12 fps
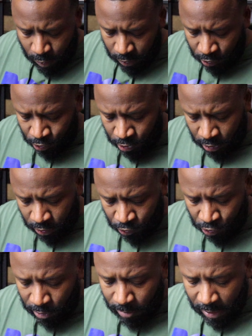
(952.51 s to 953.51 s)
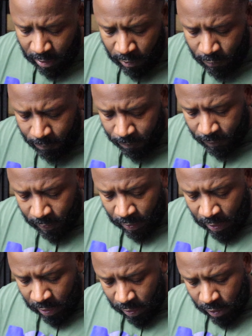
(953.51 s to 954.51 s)
the Gmail,
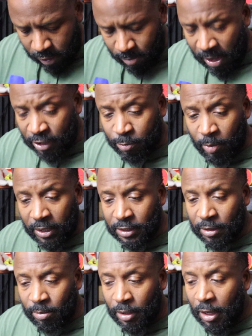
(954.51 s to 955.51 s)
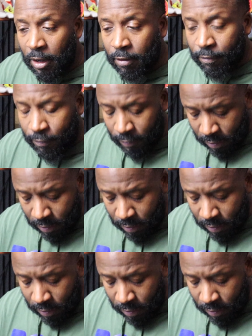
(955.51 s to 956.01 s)
and I'll spread some love.